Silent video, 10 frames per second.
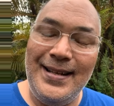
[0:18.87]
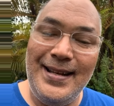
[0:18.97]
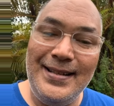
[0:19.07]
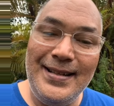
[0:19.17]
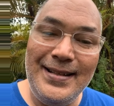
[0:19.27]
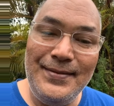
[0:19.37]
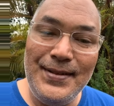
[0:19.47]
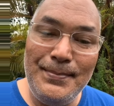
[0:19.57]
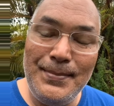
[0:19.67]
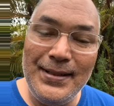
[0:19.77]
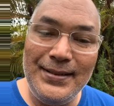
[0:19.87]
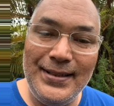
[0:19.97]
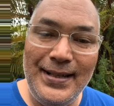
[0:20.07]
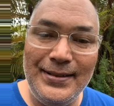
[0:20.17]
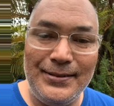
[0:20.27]
and not even a month
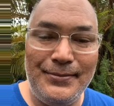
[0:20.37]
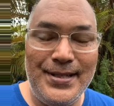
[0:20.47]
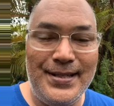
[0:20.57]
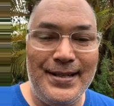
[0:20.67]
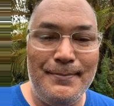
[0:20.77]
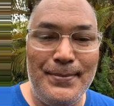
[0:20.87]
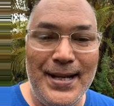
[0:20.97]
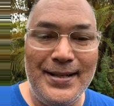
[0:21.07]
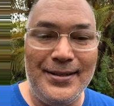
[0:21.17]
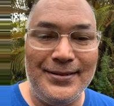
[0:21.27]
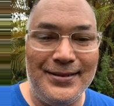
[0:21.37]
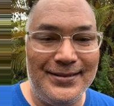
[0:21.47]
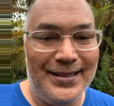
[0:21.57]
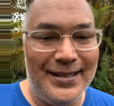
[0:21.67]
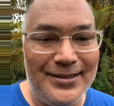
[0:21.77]
later we see the bling on
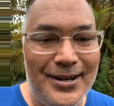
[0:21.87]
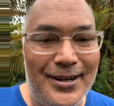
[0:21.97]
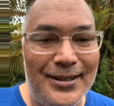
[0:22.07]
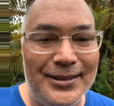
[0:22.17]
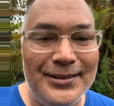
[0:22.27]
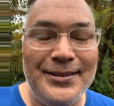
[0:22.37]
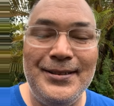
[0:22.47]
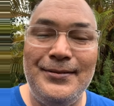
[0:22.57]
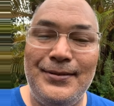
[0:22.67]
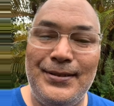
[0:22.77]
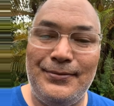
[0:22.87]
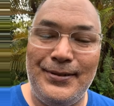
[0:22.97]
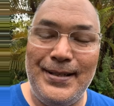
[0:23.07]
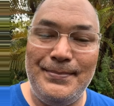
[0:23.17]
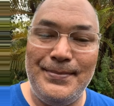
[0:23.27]
that car with
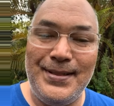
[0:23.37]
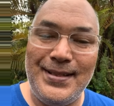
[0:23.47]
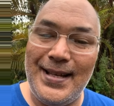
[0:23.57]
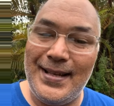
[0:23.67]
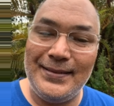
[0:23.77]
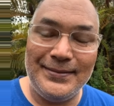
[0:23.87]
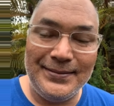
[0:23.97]
rims and